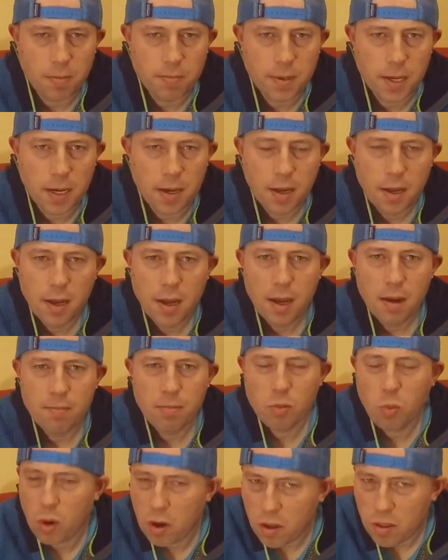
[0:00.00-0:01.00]
But
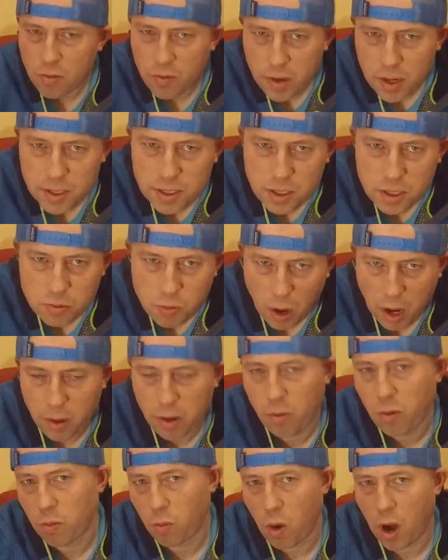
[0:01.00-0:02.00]
what are the reasons why we
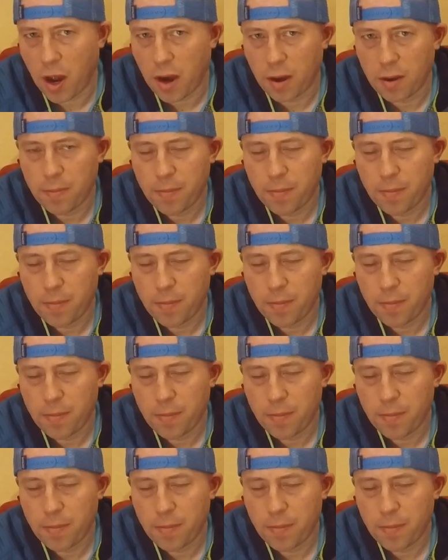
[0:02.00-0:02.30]
wouldn't want to?